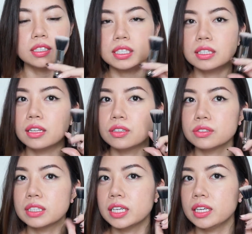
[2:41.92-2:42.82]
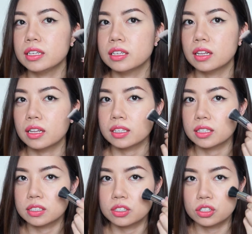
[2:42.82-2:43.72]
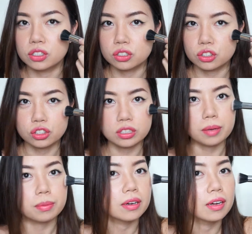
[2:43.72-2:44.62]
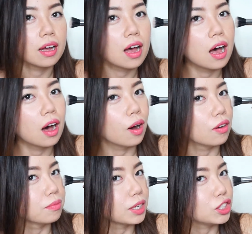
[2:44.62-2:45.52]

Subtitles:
This is literally like this shape of my